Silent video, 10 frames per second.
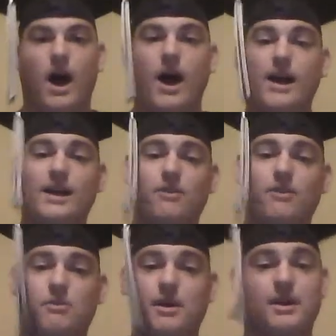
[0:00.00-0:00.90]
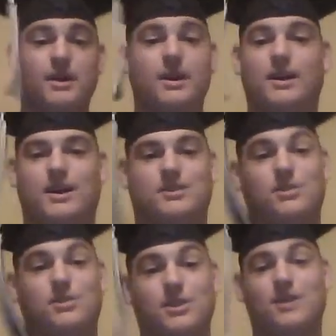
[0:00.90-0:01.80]
Hey everybody, guess
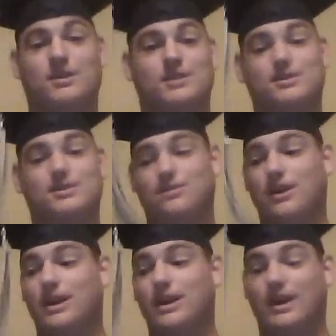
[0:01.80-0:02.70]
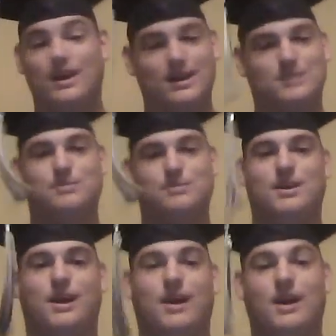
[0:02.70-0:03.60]
who it is? That's right, it's
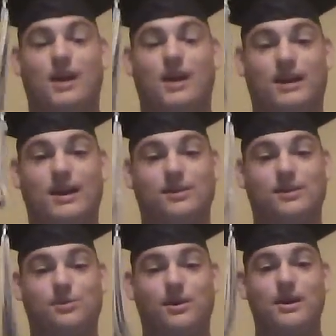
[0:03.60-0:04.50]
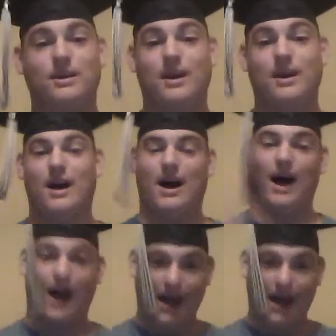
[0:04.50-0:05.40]
me. And guess what?
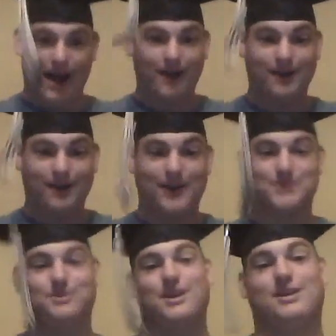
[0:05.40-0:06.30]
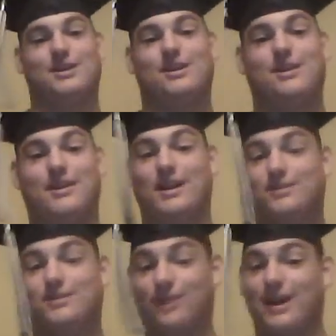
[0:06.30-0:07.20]
I graduated.
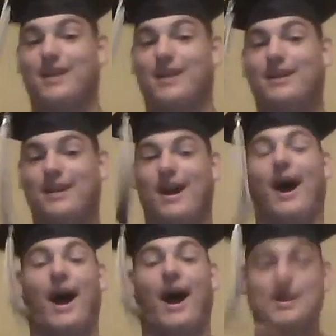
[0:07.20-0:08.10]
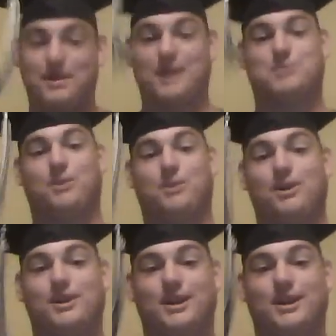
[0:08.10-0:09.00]
That's right, I passed
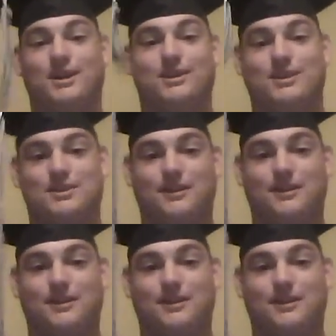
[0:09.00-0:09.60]
Barley English.